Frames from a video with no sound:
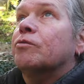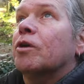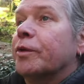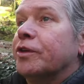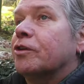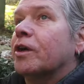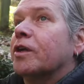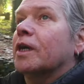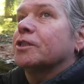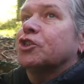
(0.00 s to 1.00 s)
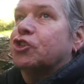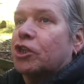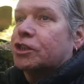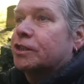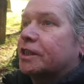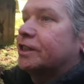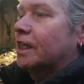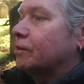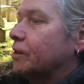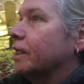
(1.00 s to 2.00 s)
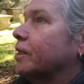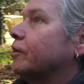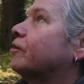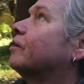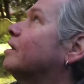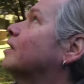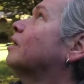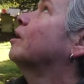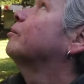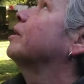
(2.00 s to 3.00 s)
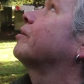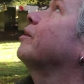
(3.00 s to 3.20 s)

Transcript: a ruin, you don't know how structurally sound it is, but it